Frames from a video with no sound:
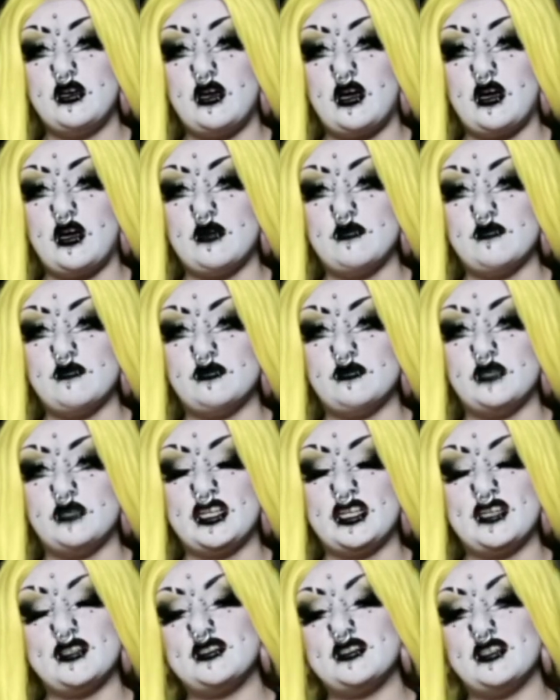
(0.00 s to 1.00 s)
Um,
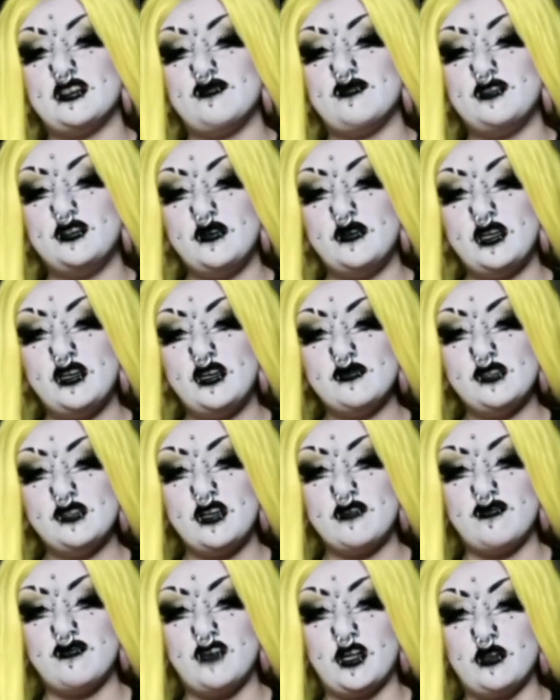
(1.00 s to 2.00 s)
like I said, if you don't have a lot
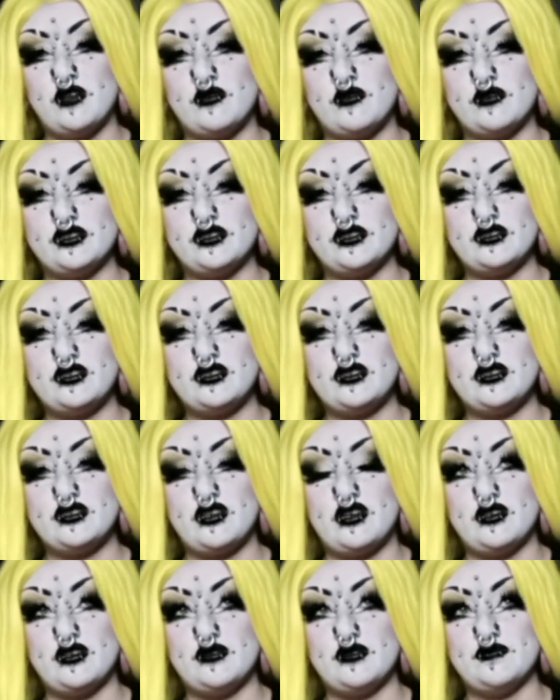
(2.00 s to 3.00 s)
of followers,
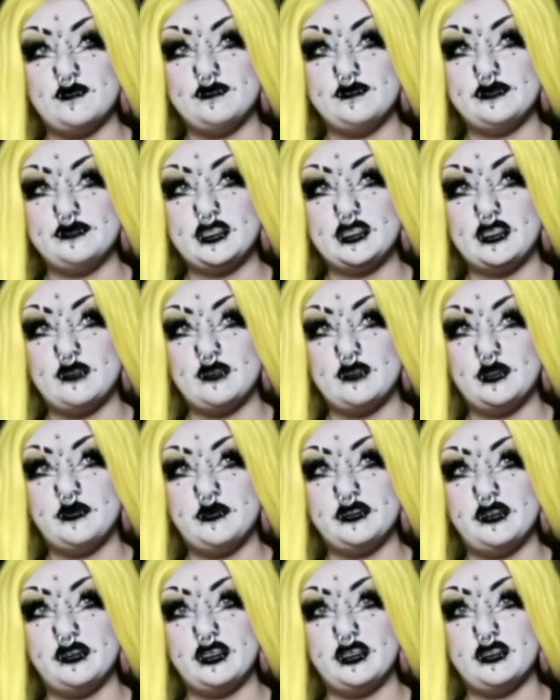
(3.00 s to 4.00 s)
um, it's going to be
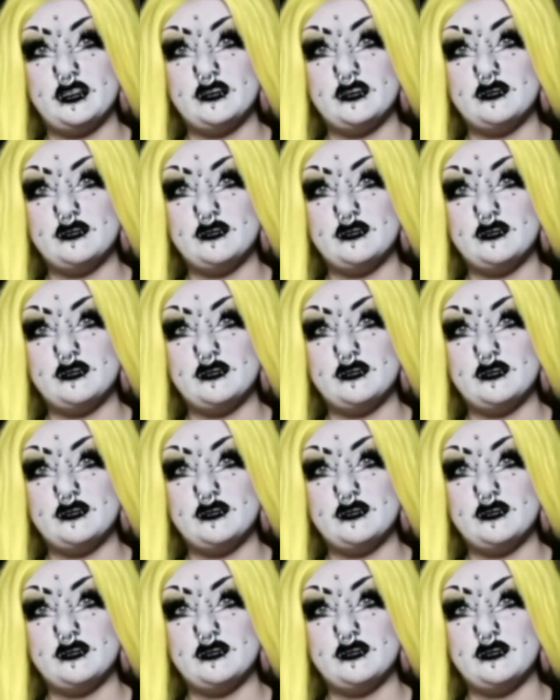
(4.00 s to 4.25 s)
really,